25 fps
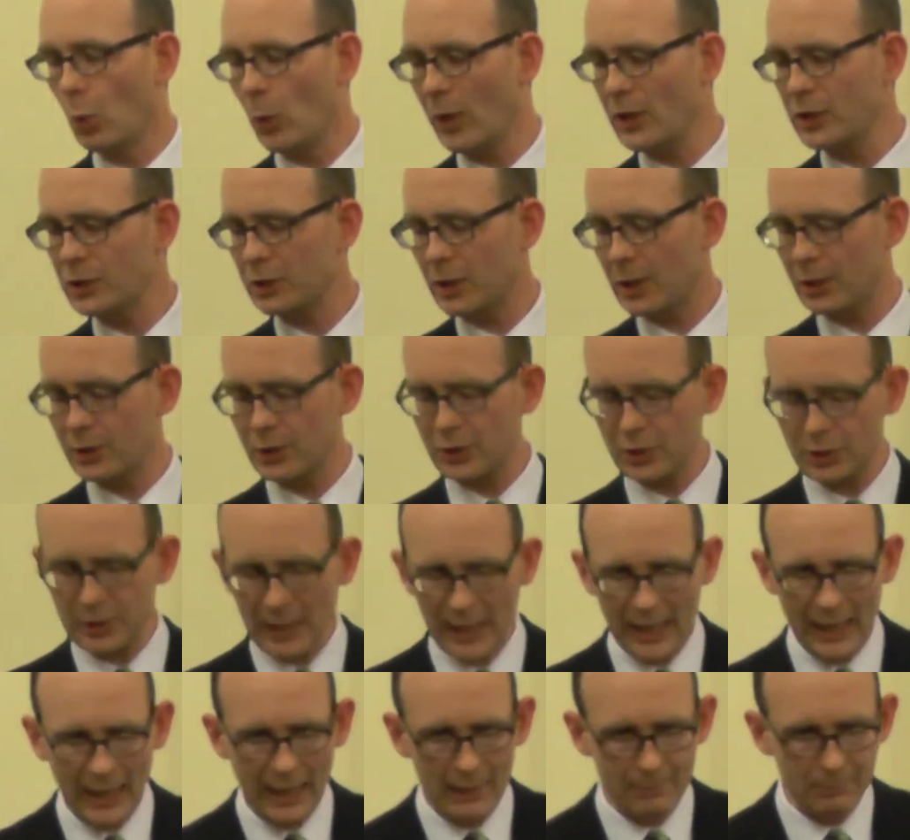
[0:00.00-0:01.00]
which can
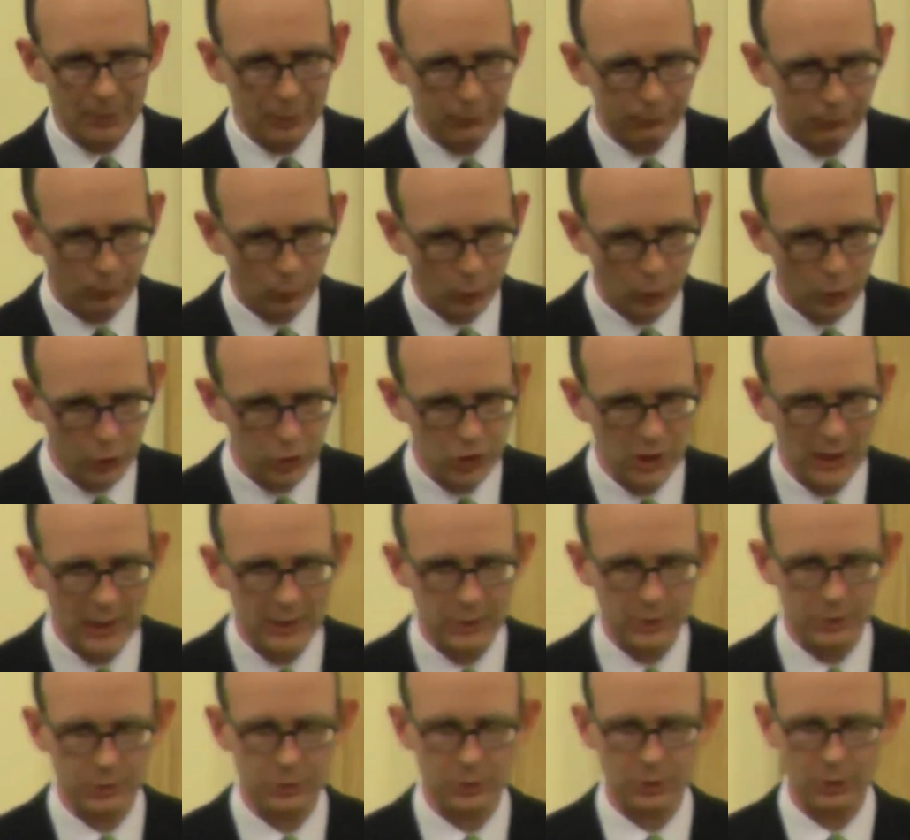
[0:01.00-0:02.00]
stand before
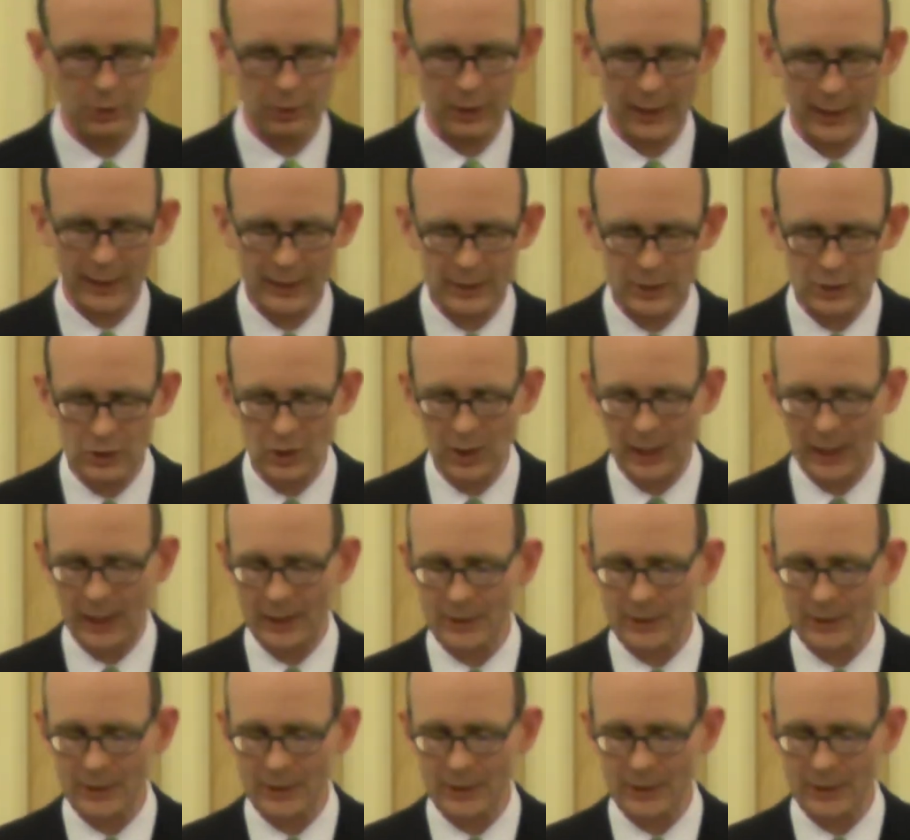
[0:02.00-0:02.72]
Jesus Christ